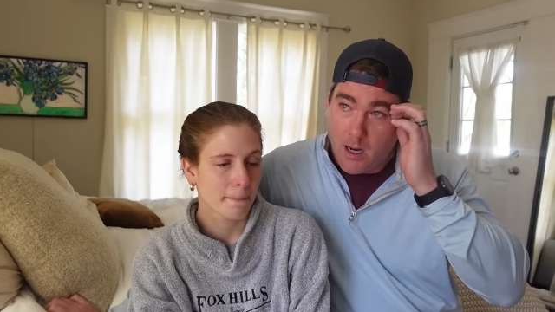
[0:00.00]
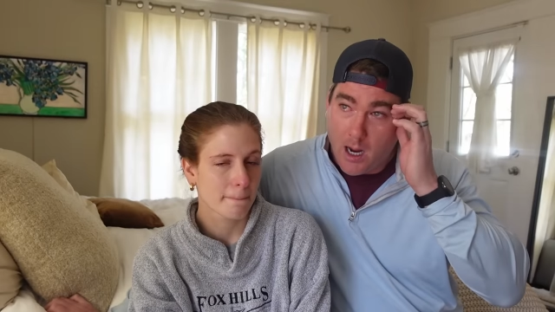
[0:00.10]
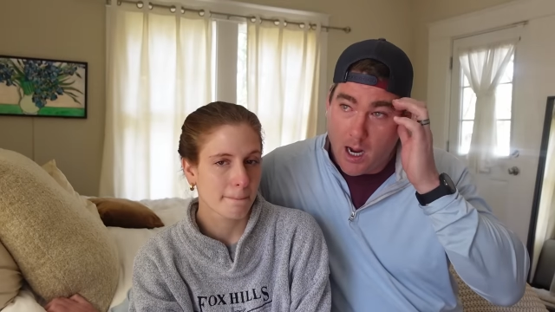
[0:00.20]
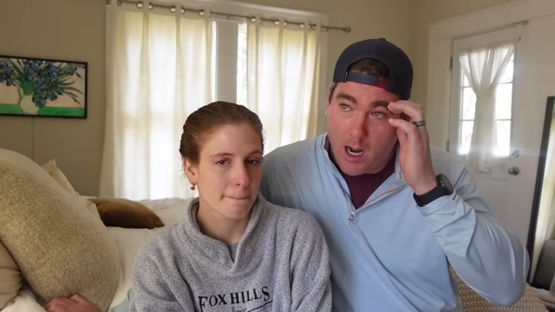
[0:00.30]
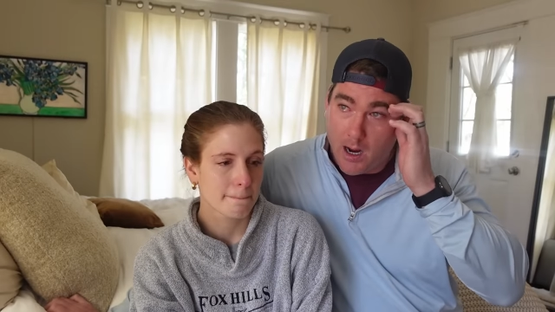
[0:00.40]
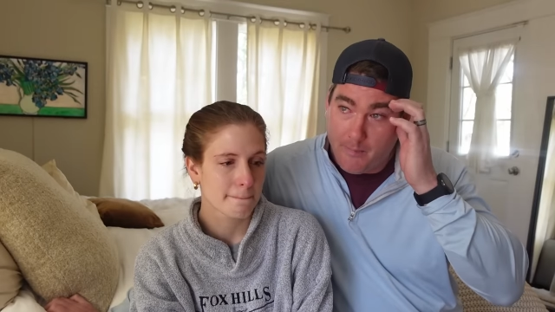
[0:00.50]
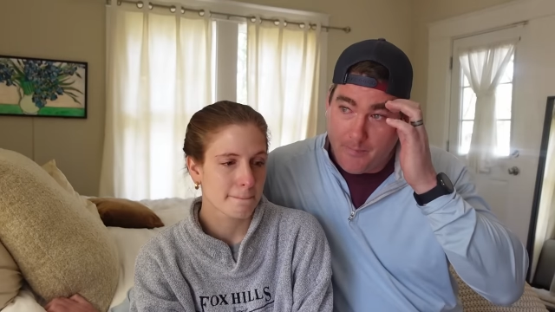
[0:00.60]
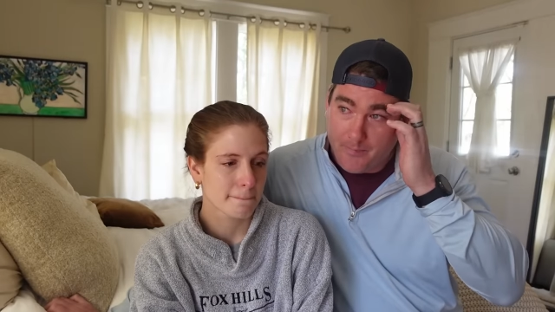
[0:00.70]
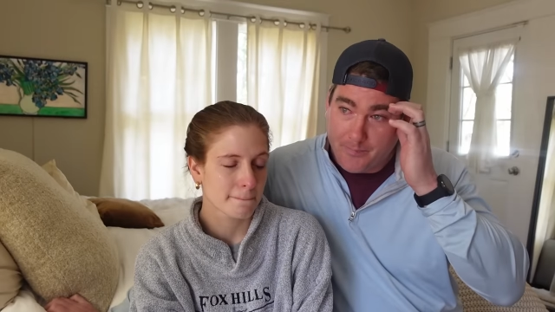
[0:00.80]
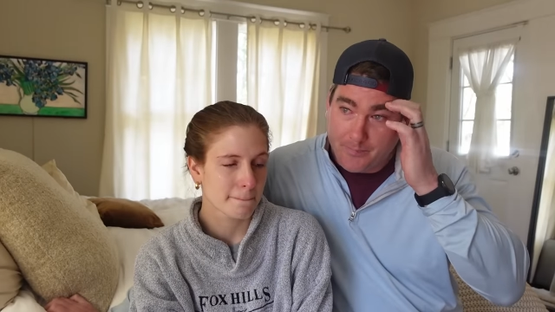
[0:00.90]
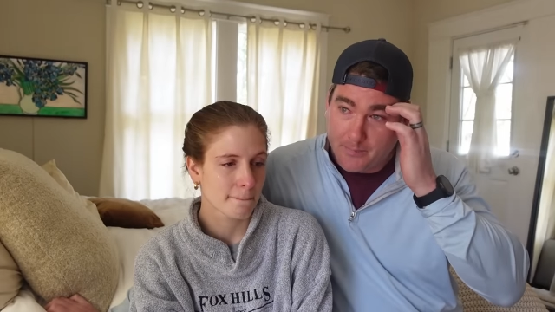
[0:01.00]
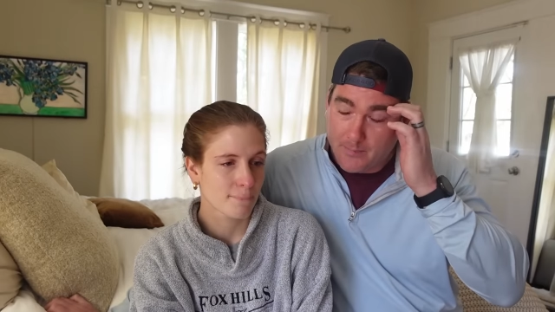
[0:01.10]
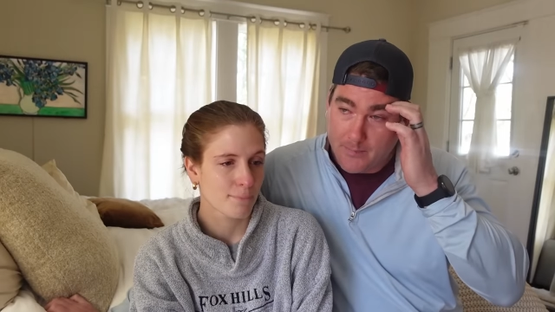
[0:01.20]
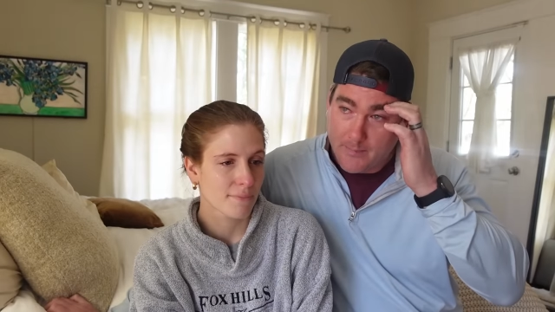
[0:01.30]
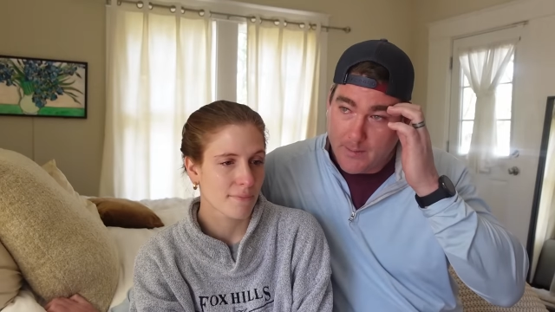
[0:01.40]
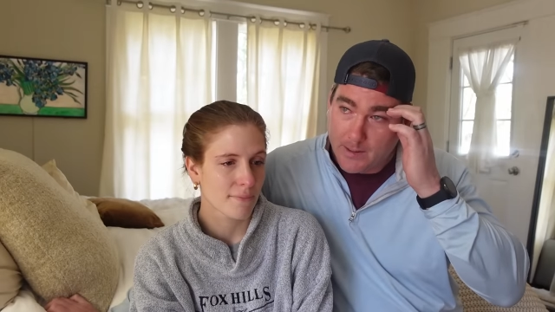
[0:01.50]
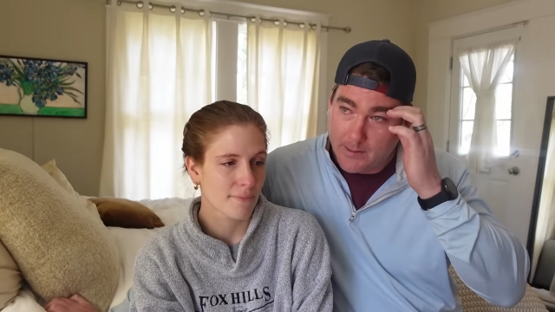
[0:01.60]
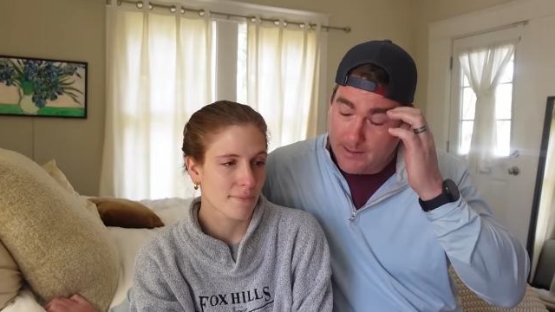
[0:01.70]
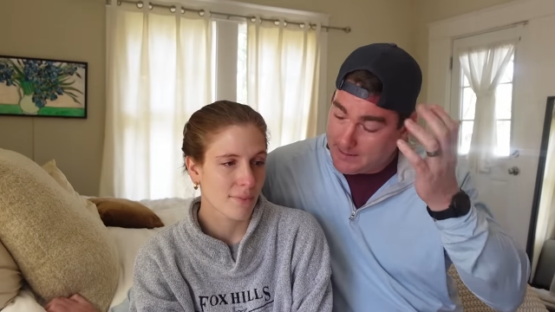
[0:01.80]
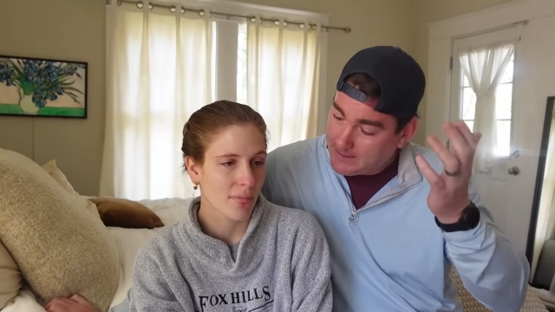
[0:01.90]
Speaker 1: uh, um,
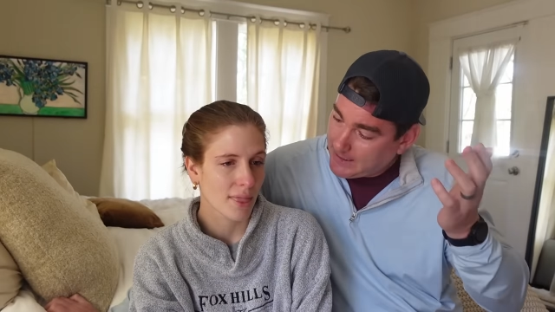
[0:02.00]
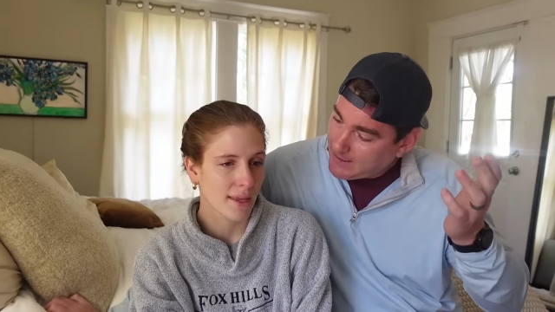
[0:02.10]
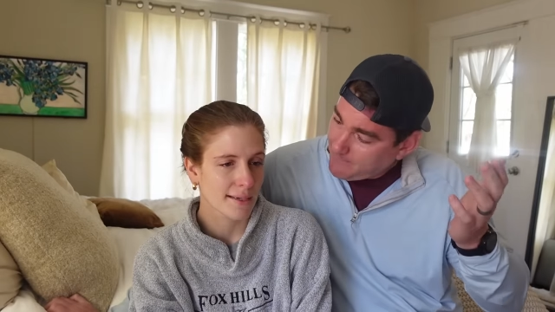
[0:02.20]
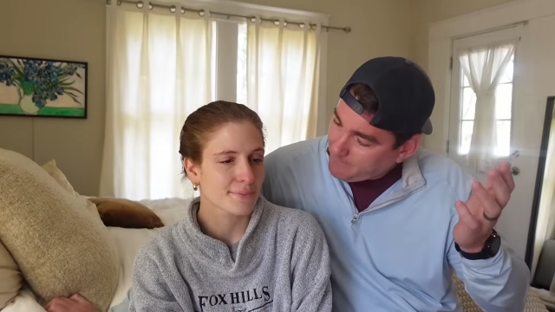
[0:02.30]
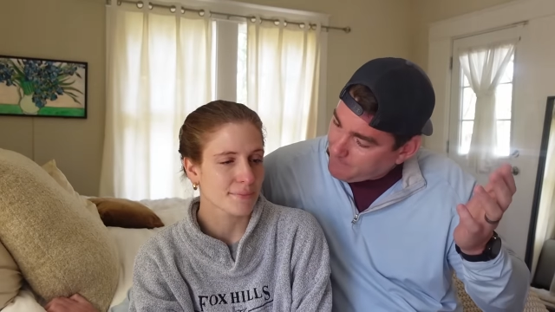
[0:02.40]
doesn't it